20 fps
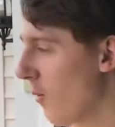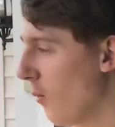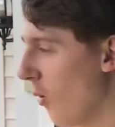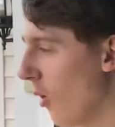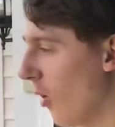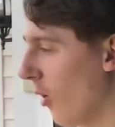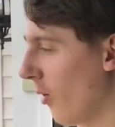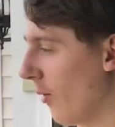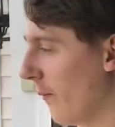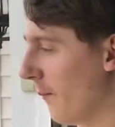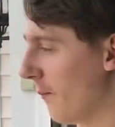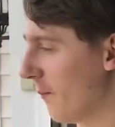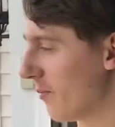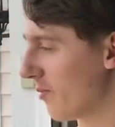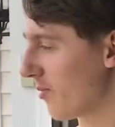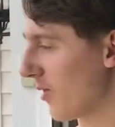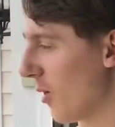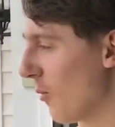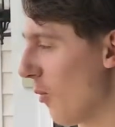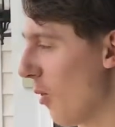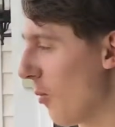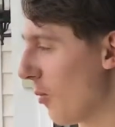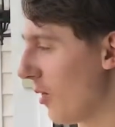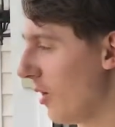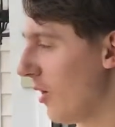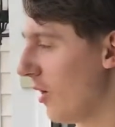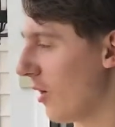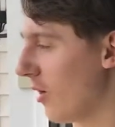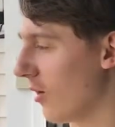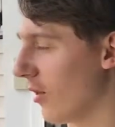Well, it won't
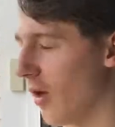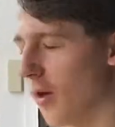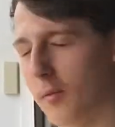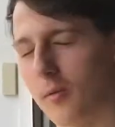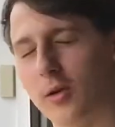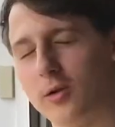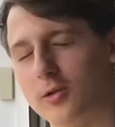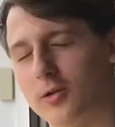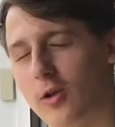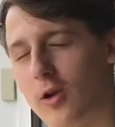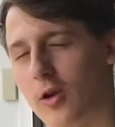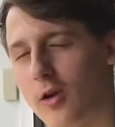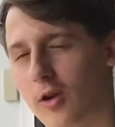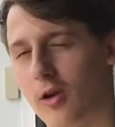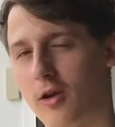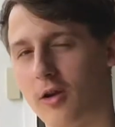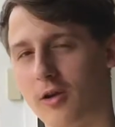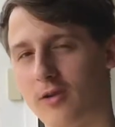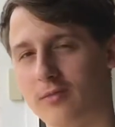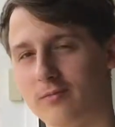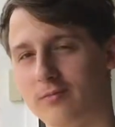be here that much longer.